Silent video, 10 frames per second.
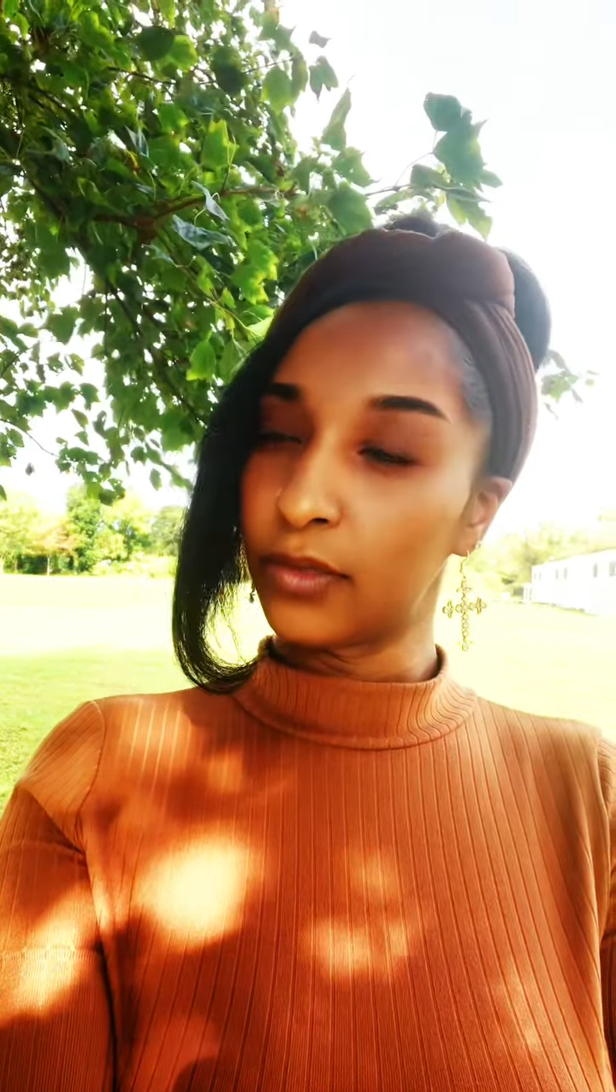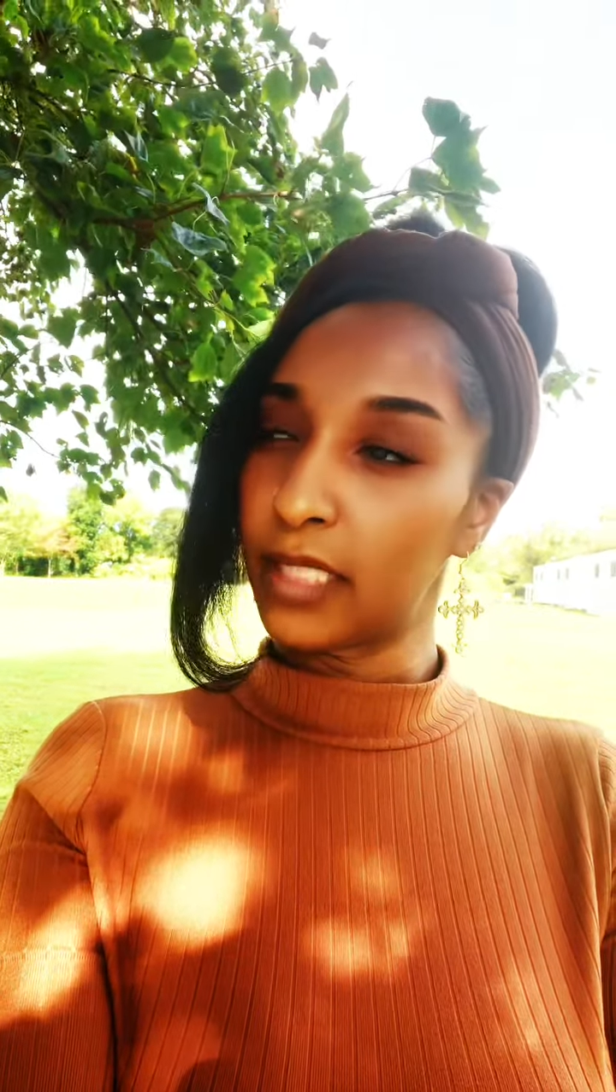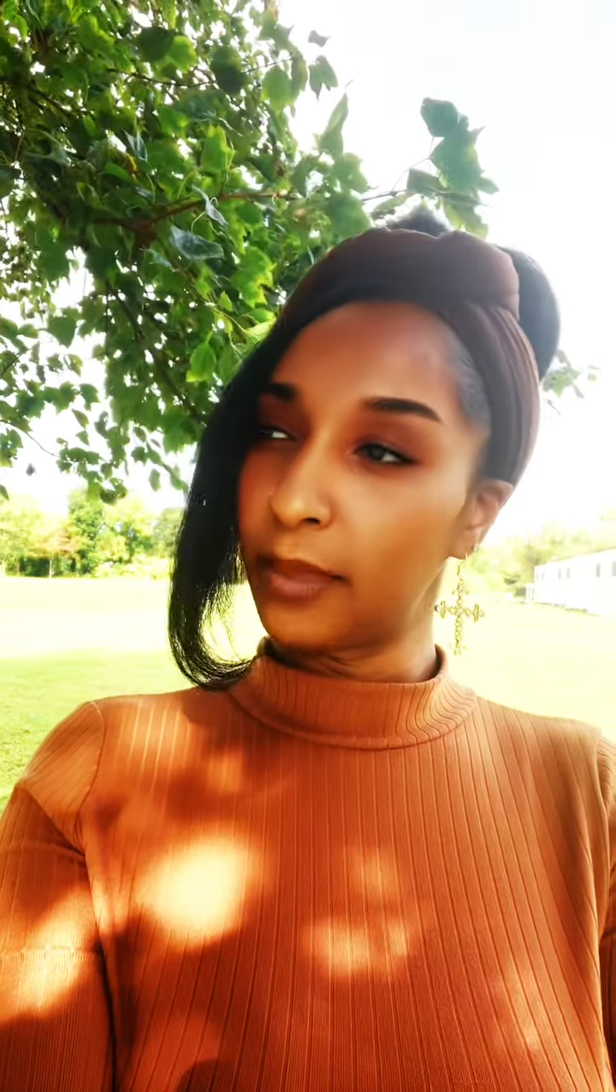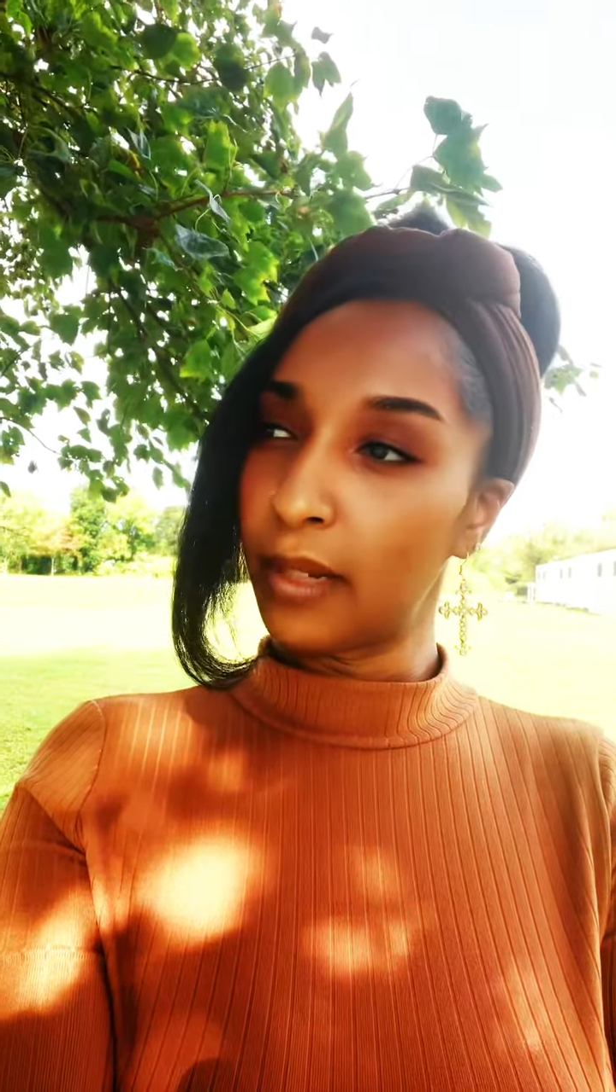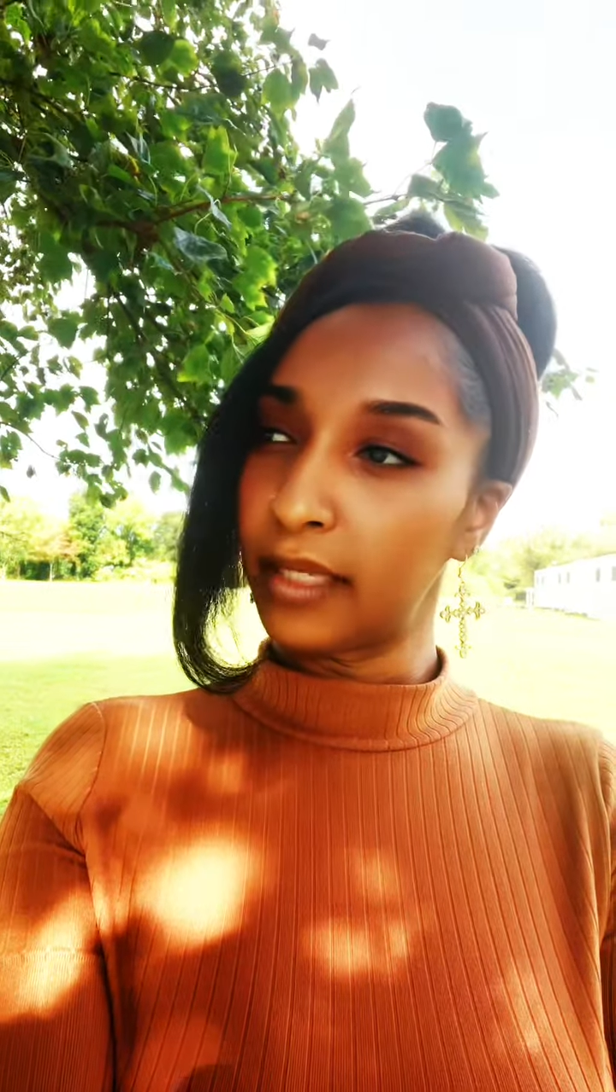
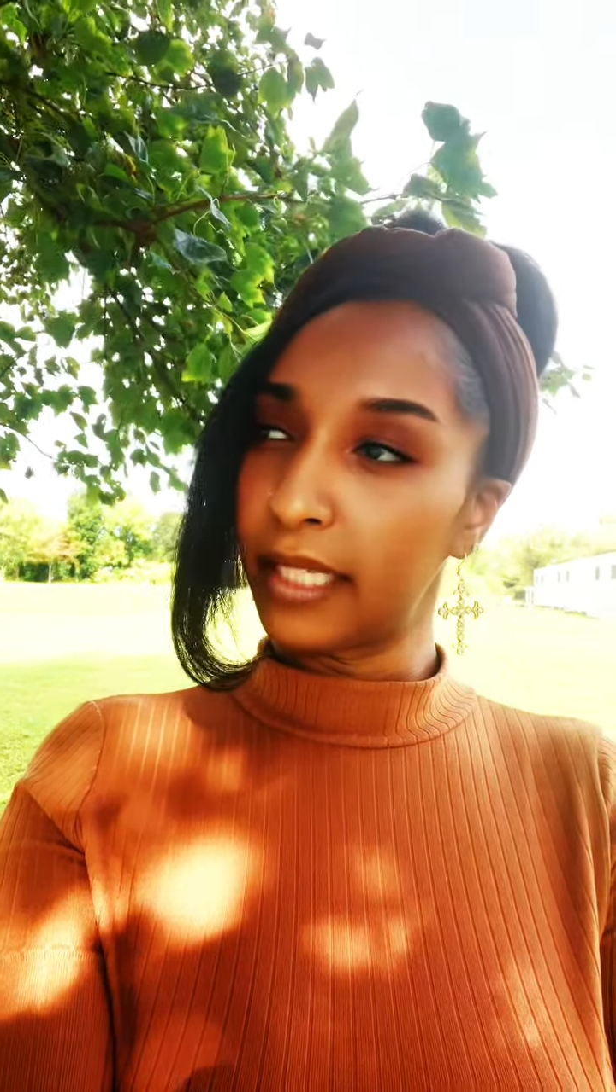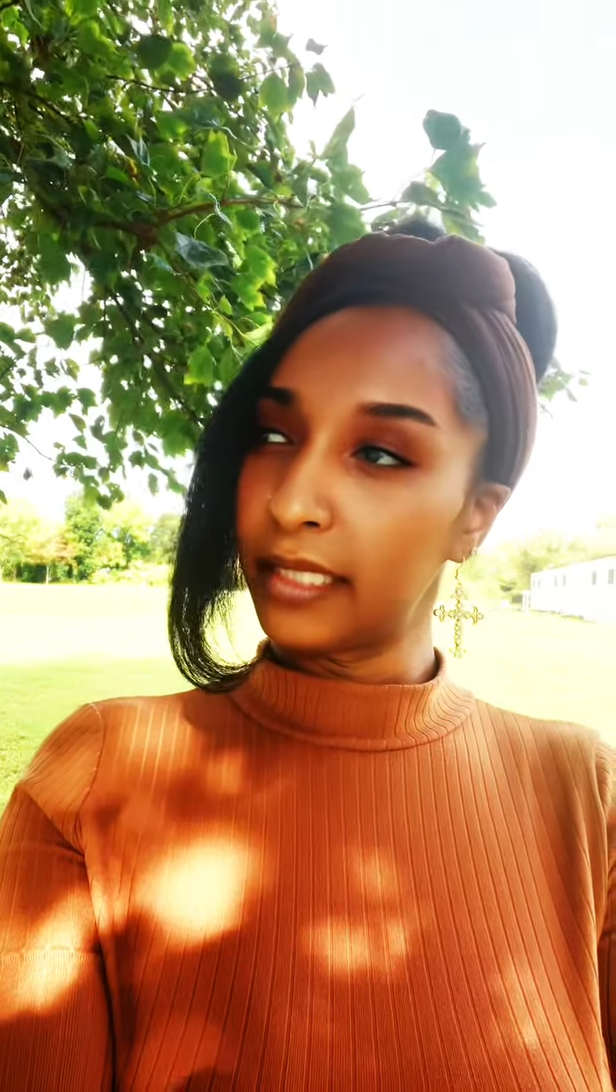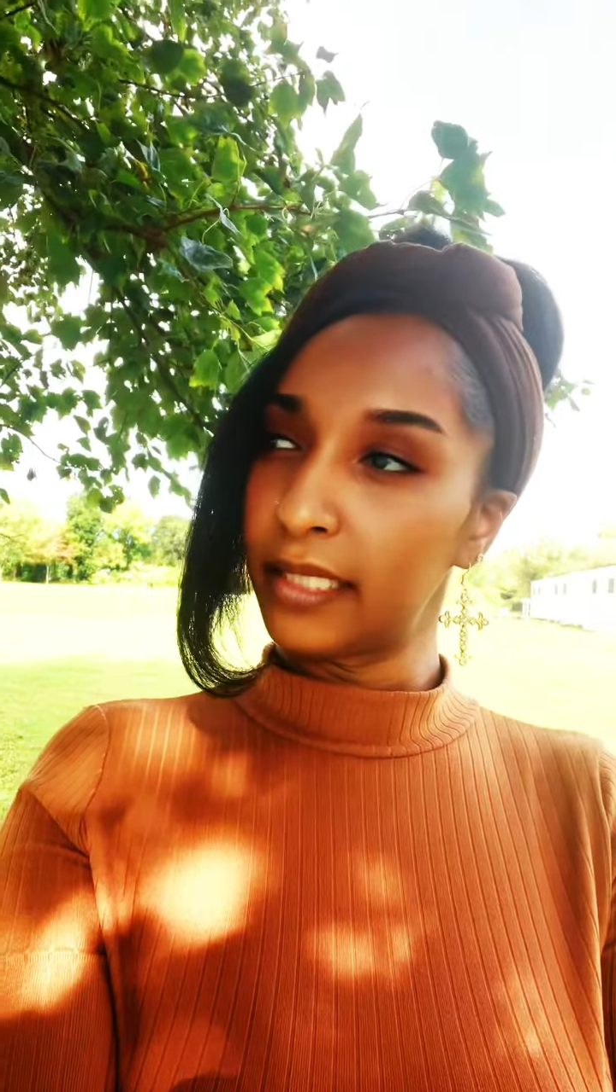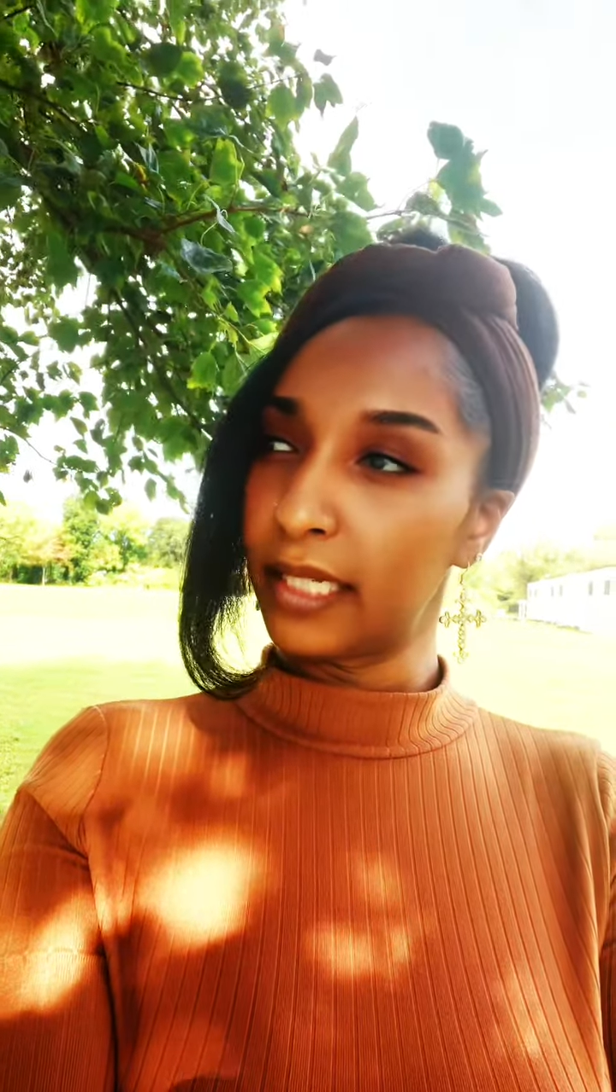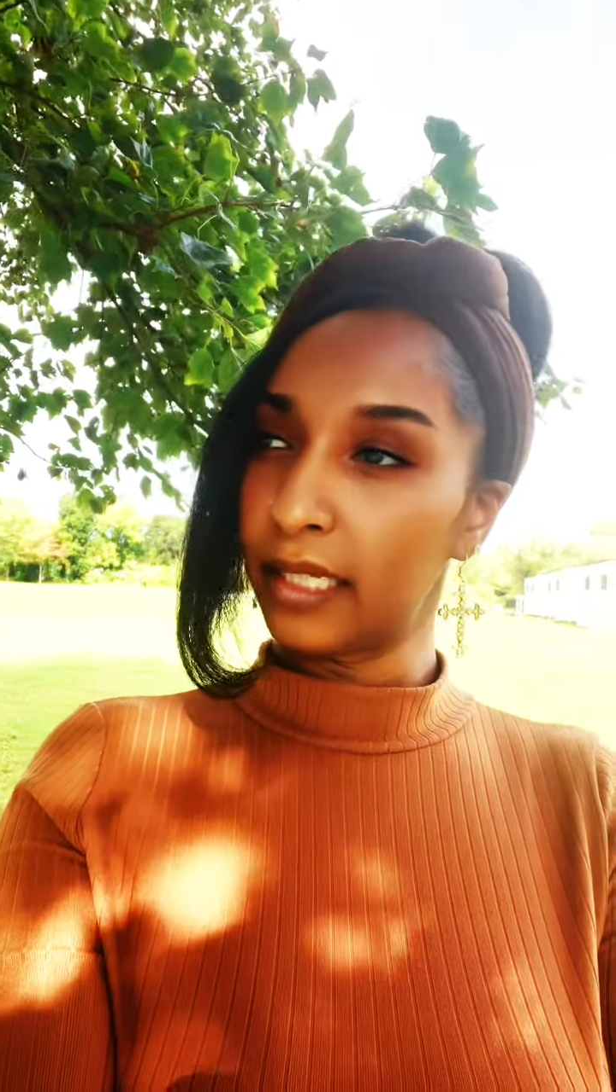seem
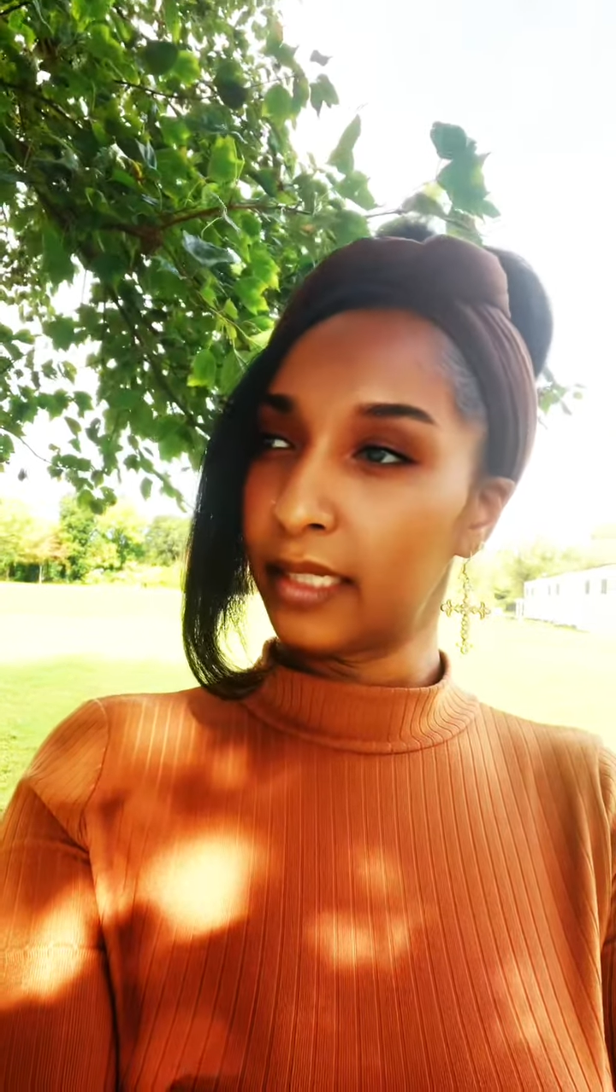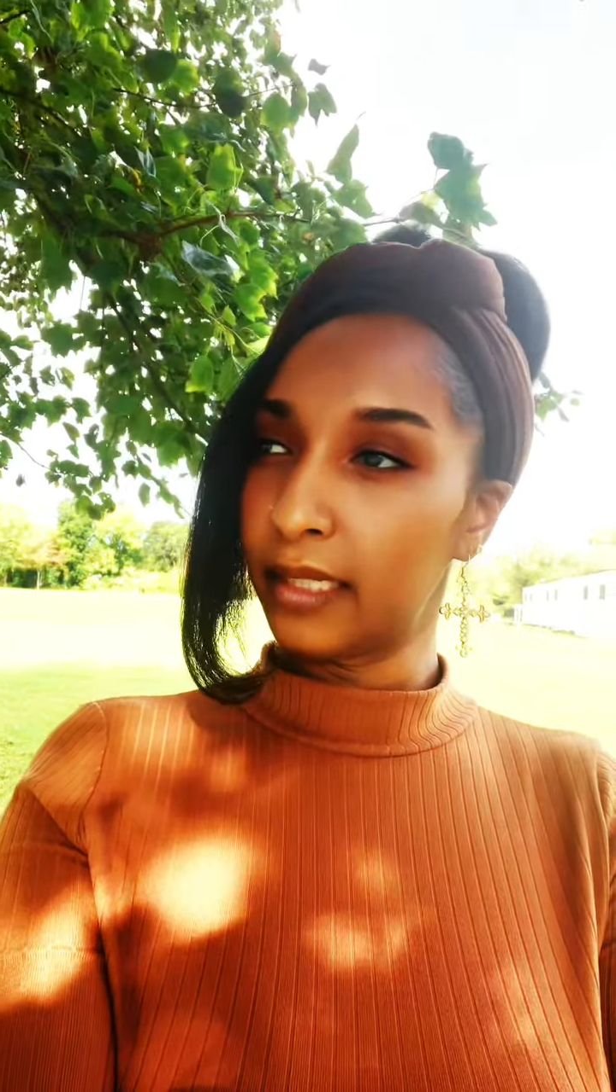authentic.